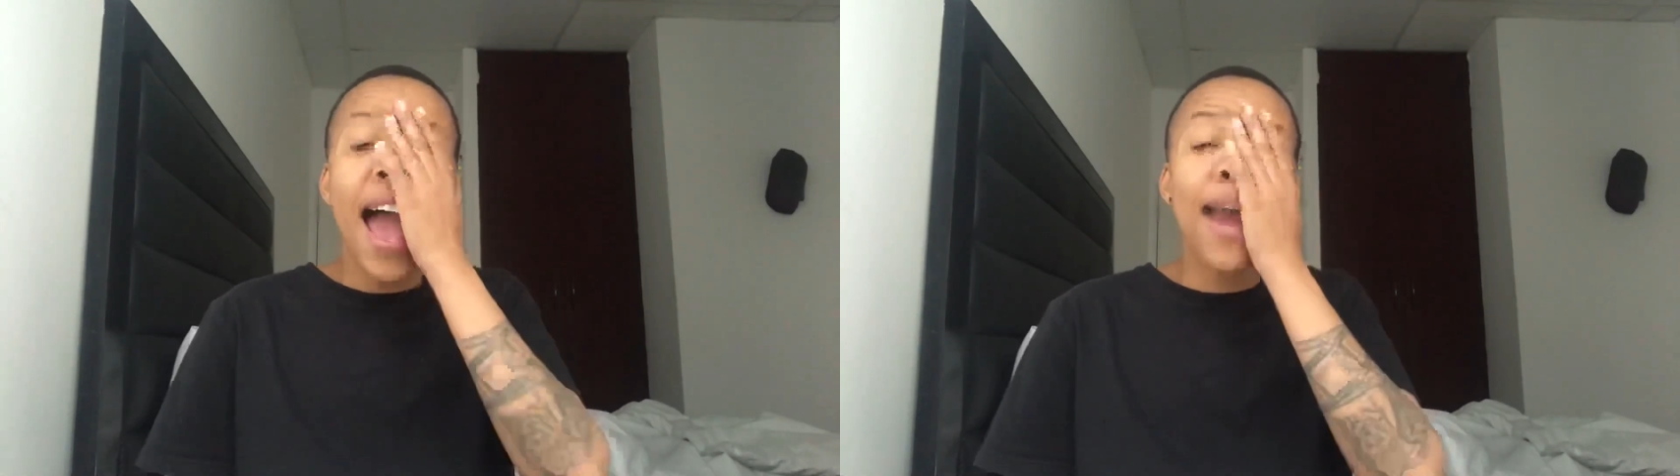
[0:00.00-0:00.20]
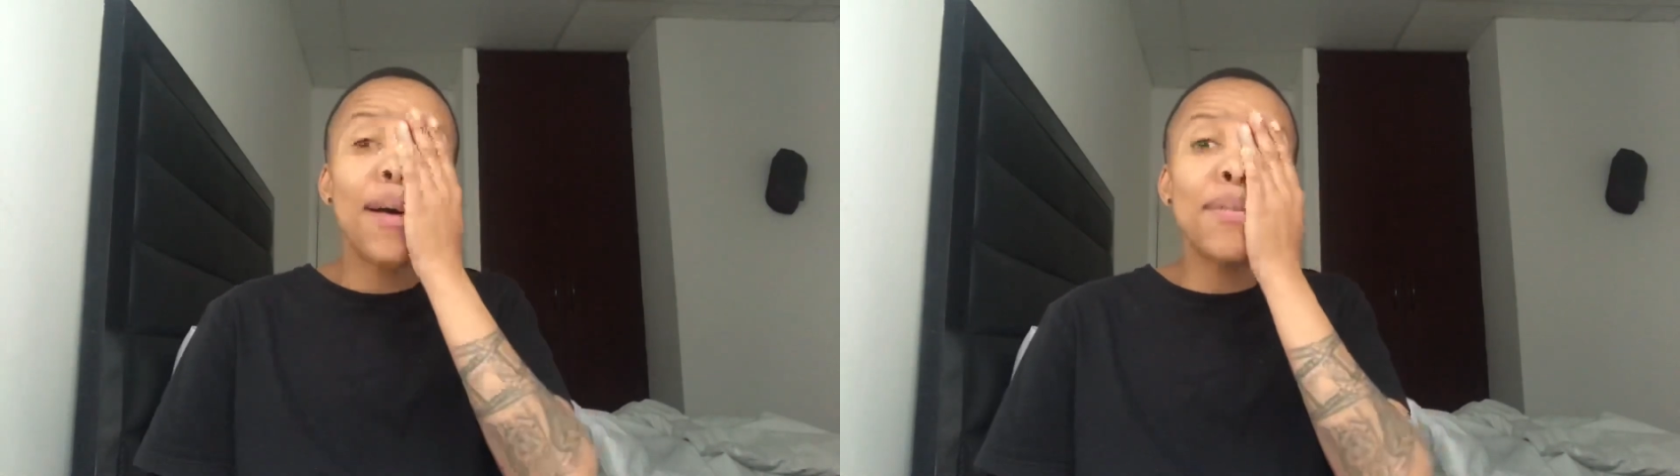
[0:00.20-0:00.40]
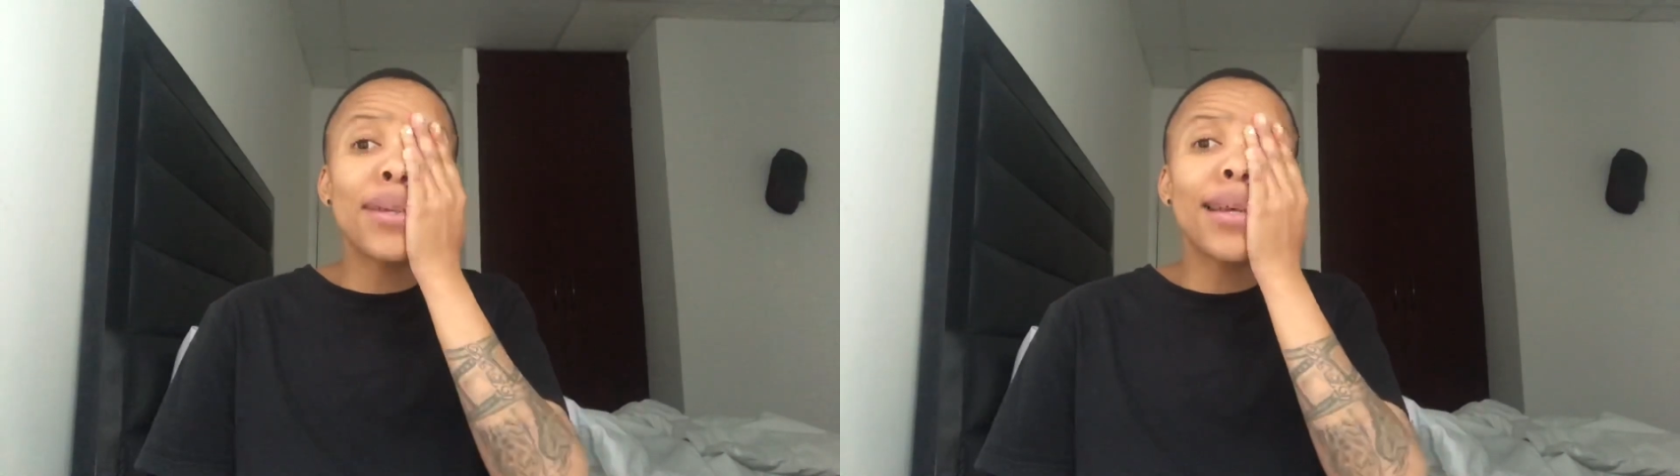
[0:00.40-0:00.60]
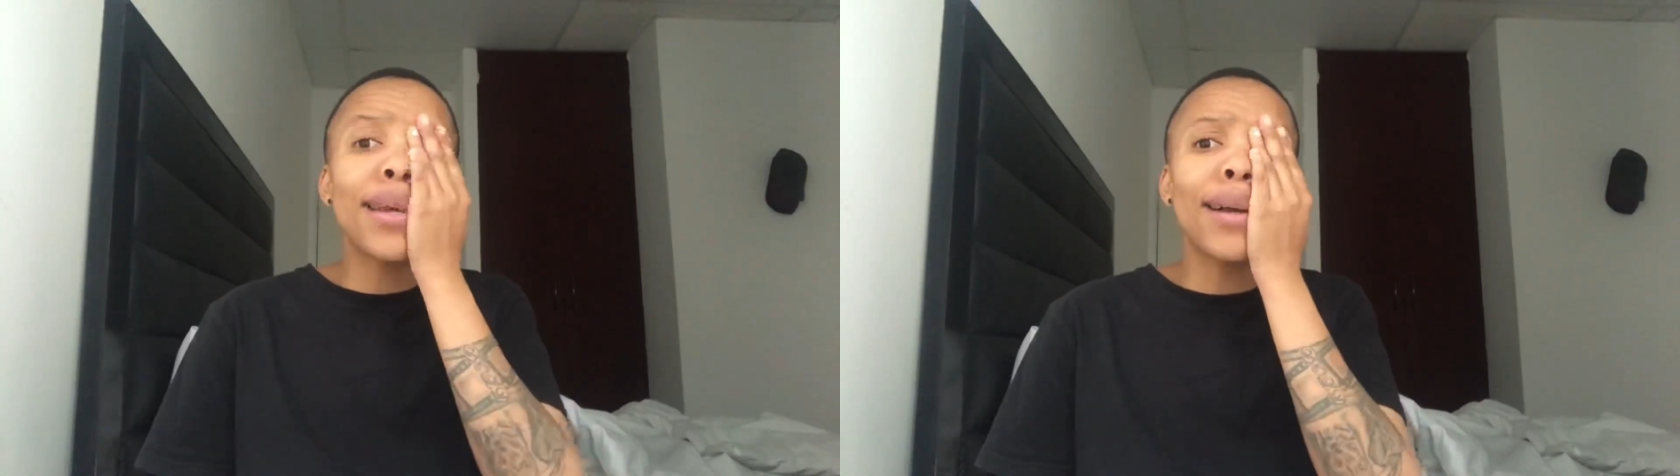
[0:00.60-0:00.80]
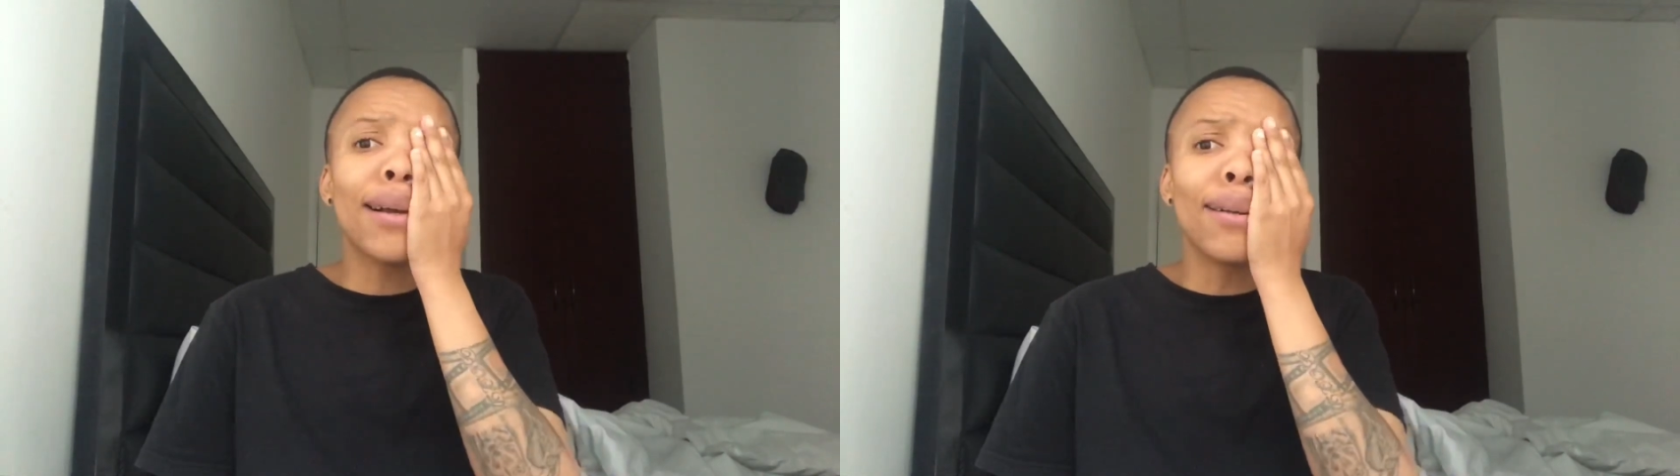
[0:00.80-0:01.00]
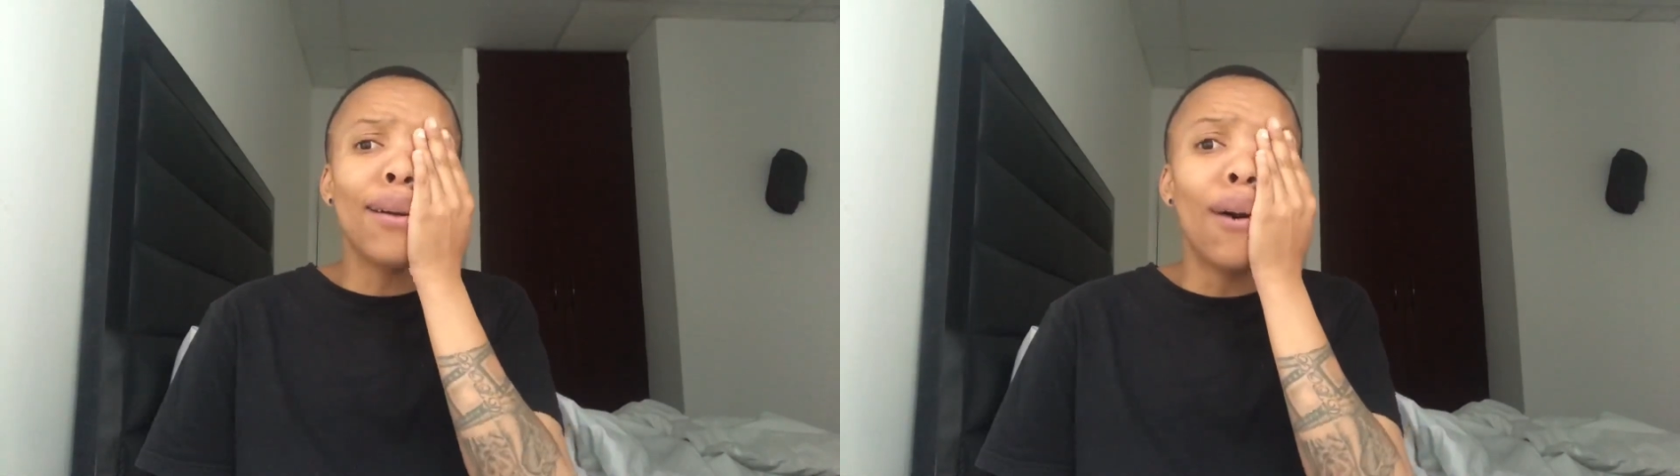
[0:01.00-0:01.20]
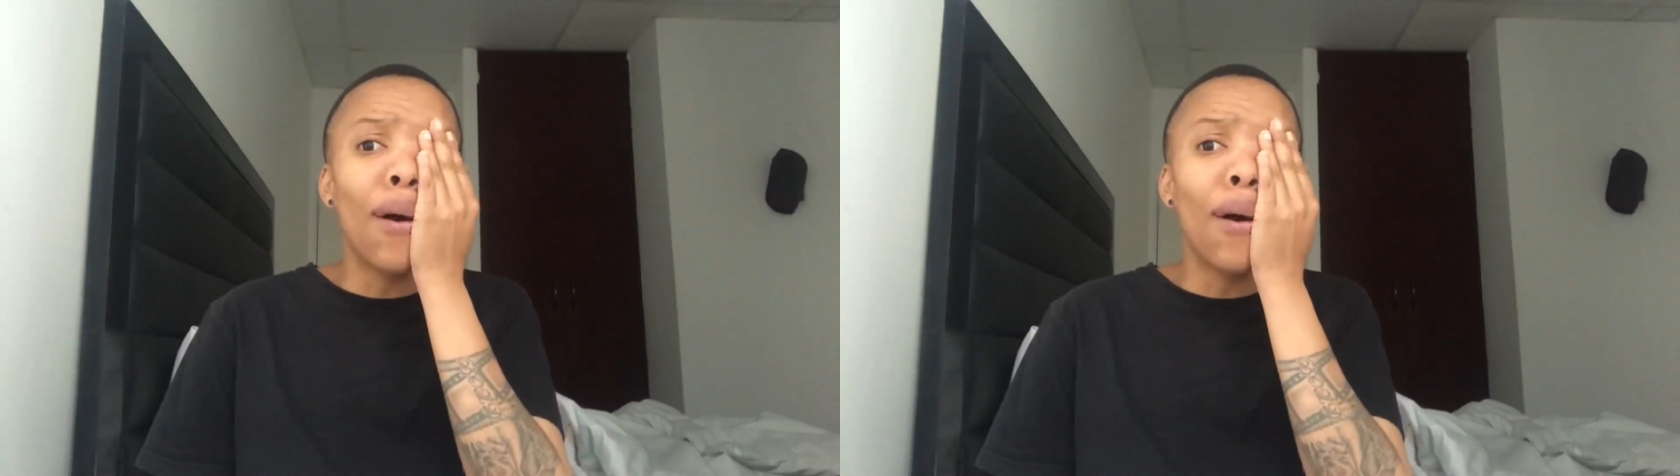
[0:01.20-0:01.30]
And I'm thinking, no,